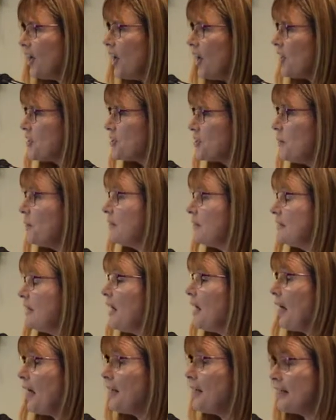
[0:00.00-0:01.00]
She was a,
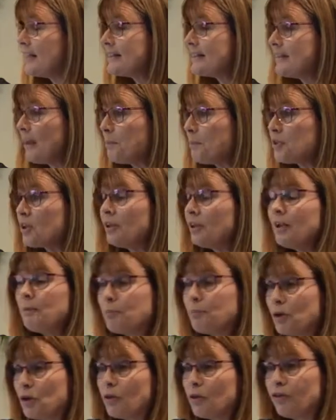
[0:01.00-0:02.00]
an exceptionally
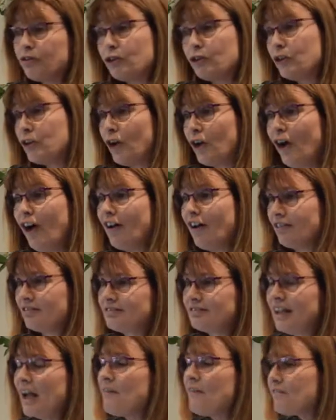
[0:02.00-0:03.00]
beautiful girl,
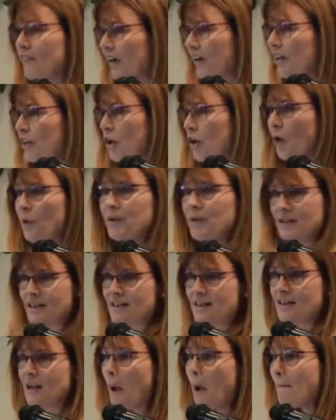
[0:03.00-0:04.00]
very
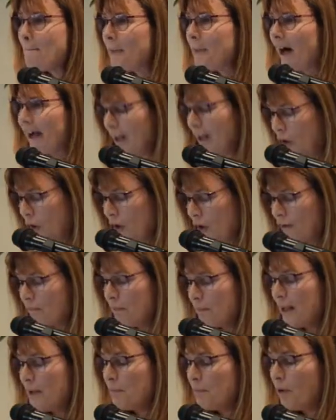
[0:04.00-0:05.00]
noticed by a lot of
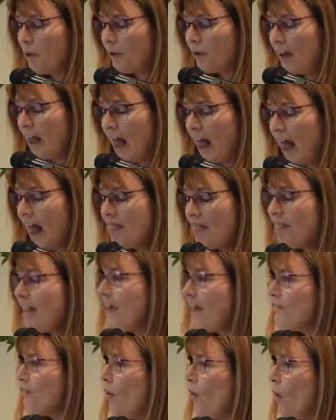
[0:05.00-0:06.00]
people, and
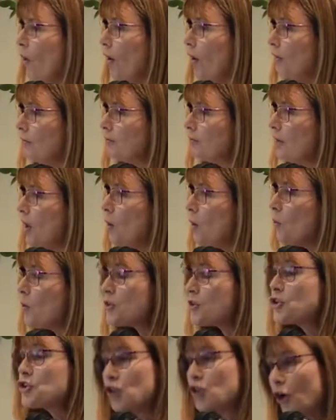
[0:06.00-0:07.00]
therefore
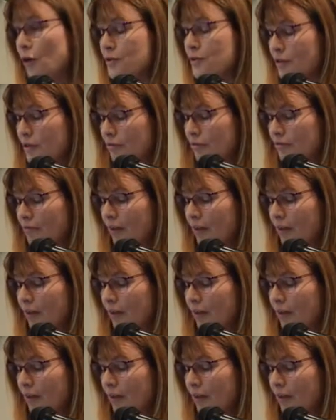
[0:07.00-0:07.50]
was chosen